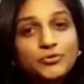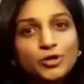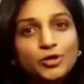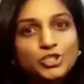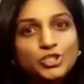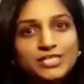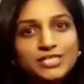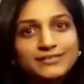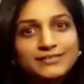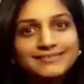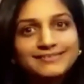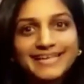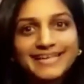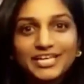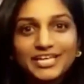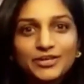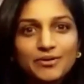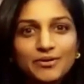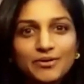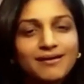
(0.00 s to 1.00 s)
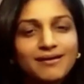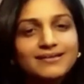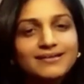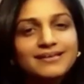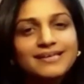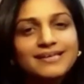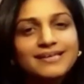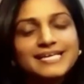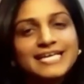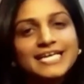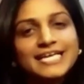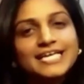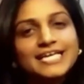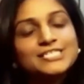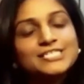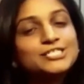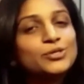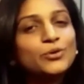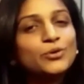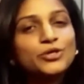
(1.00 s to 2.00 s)
Roger. Thank you, Carl.
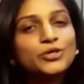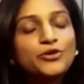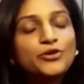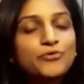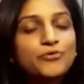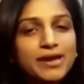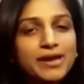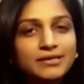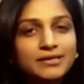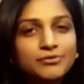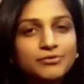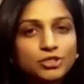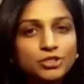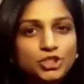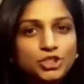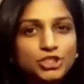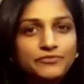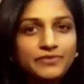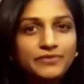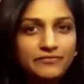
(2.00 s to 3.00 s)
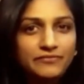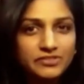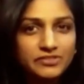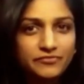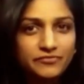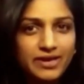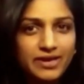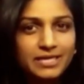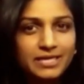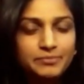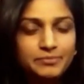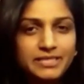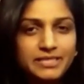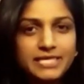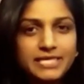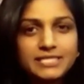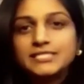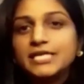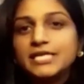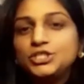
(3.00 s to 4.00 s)
So you're right, Roger. We've developed the
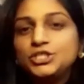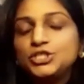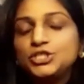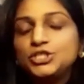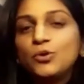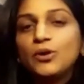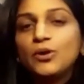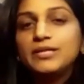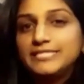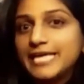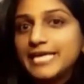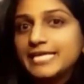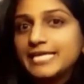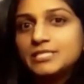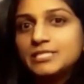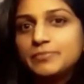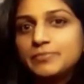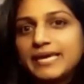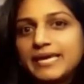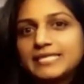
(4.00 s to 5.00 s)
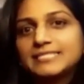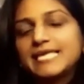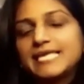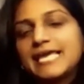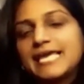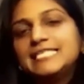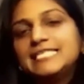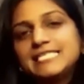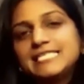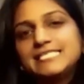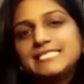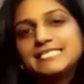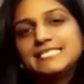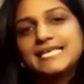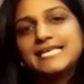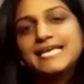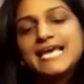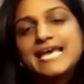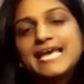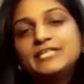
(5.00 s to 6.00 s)
essential oil database.
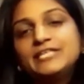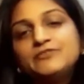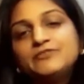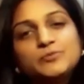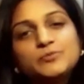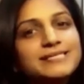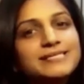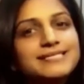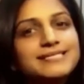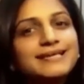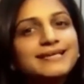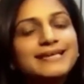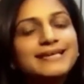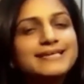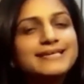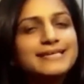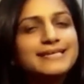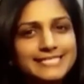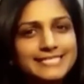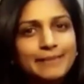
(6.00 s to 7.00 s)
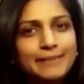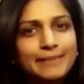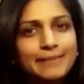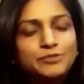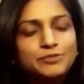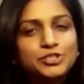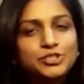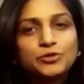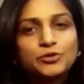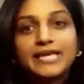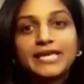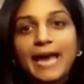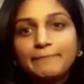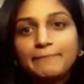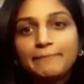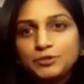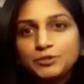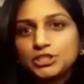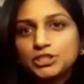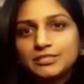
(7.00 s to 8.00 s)
It was basically an attempt to
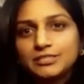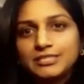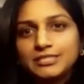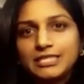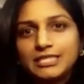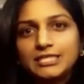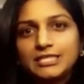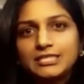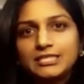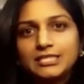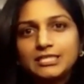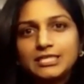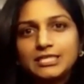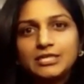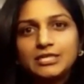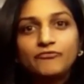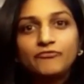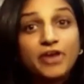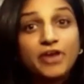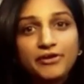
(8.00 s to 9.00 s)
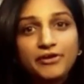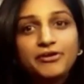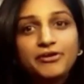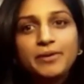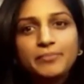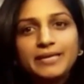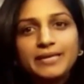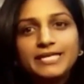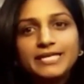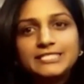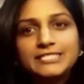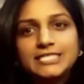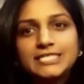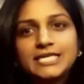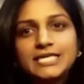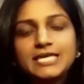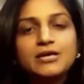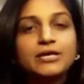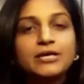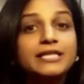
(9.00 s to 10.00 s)
capture the
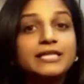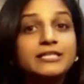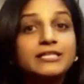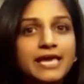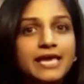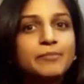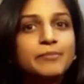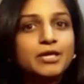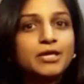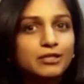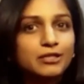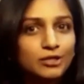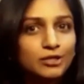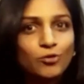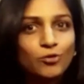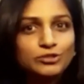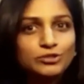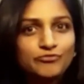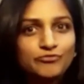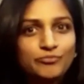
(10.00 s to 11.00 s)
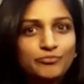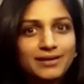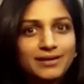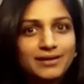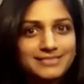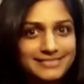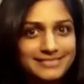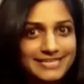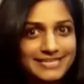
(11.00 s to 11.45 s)
variability in the chemical code of plants that